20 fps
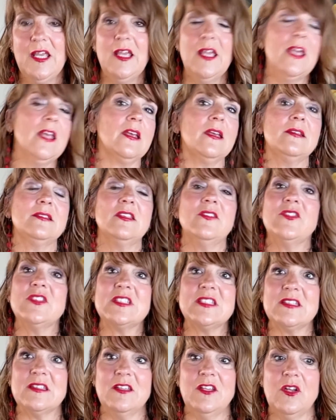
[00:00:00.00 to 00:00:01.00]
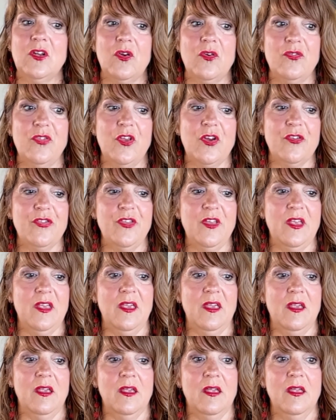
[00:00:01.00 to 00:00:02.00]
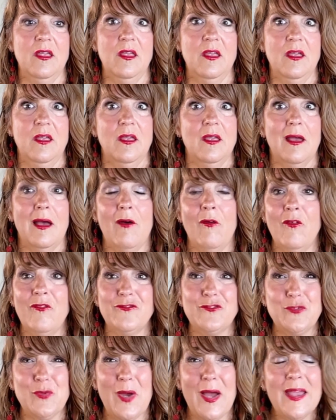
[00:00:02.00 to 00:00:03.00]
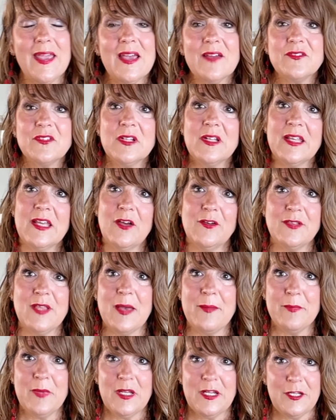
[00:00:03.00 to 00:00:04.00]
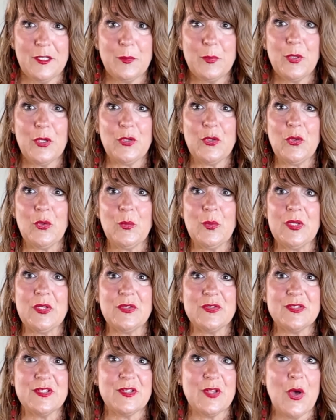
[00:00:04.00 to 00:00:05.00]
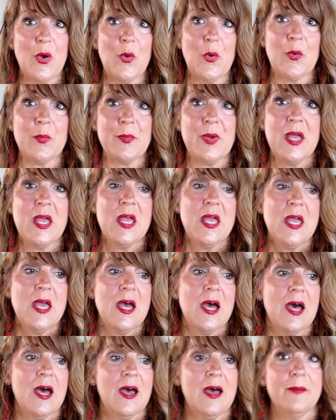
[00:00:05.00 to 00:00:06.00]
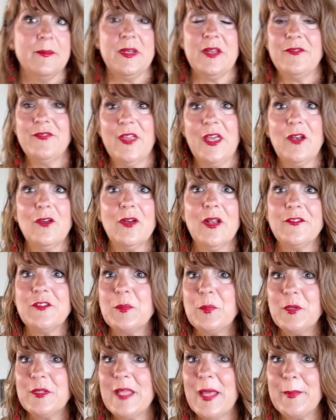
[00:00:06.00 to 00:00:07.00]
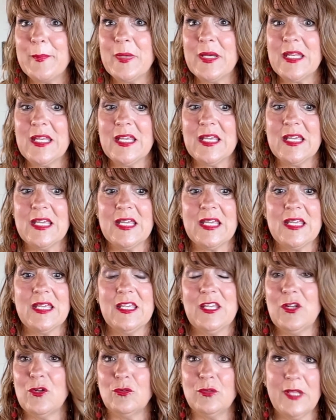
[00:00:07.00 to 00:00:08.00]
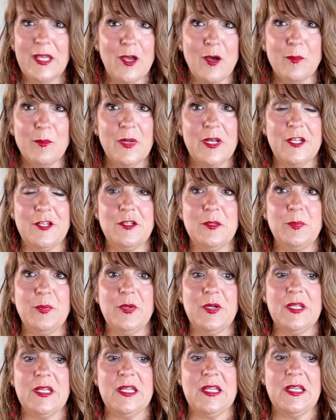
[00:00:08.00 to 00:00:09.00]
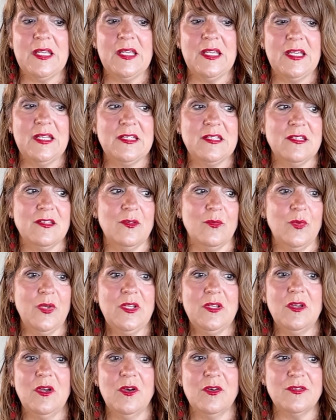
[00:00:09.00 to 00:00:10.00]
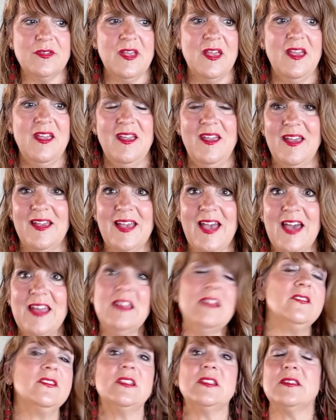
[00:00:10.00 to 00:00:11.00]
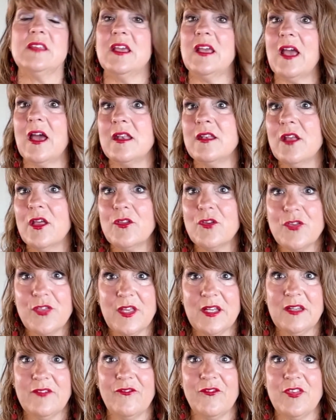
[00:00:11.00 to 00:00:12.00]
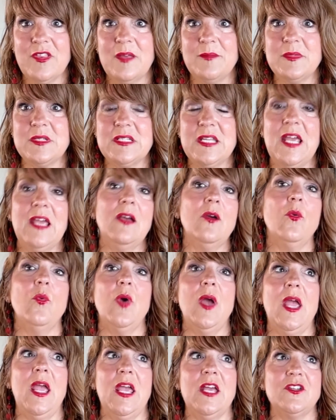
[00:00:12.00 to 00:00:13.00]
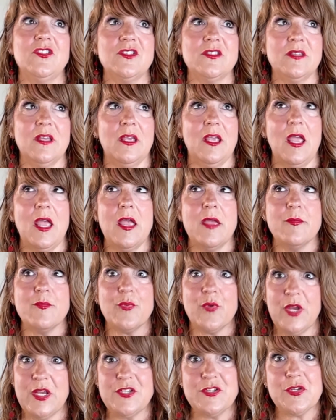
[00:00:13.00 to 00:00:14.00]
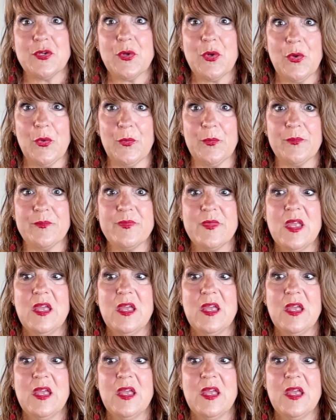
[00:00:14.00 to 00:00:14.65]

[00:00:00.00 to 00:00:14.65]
Because if it's, you know, they're thinking, oh, do I have to lay out that money to put new windows in the home? Um, and if they don't have to put that money, you know, lay out money to put into the windows, it kind of just like another thing for them to take away and just like embrace your home.